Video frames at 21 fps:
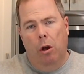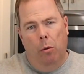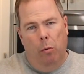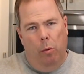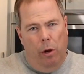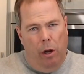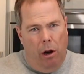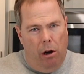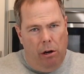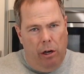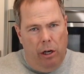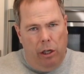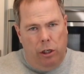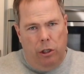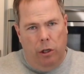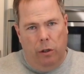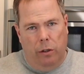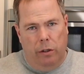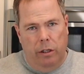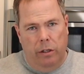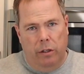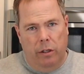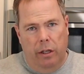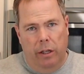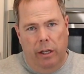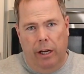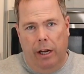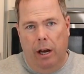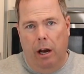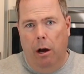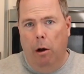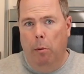We are going to cook this on the
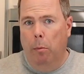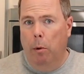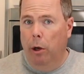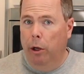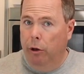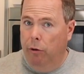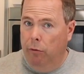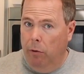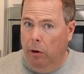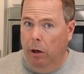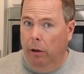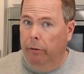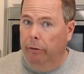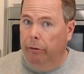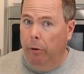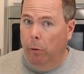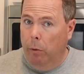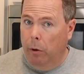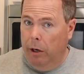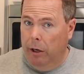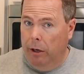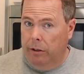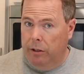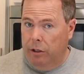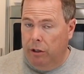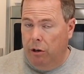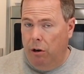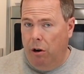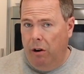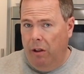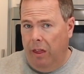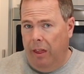Cowboy Grill, so we're going to
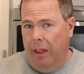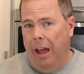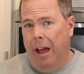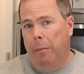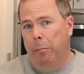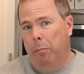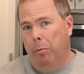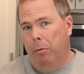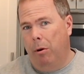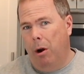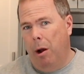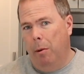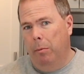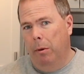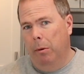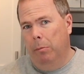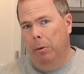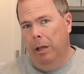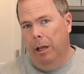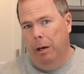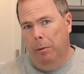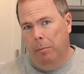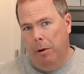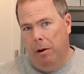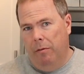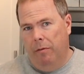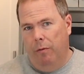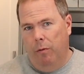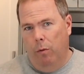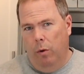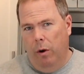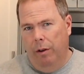start that probably in
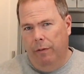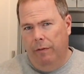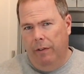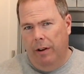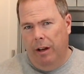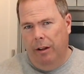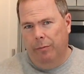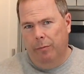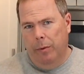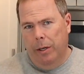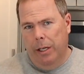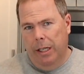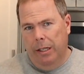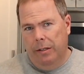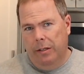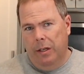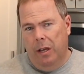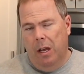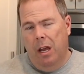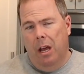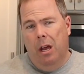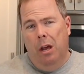about 45 minutes.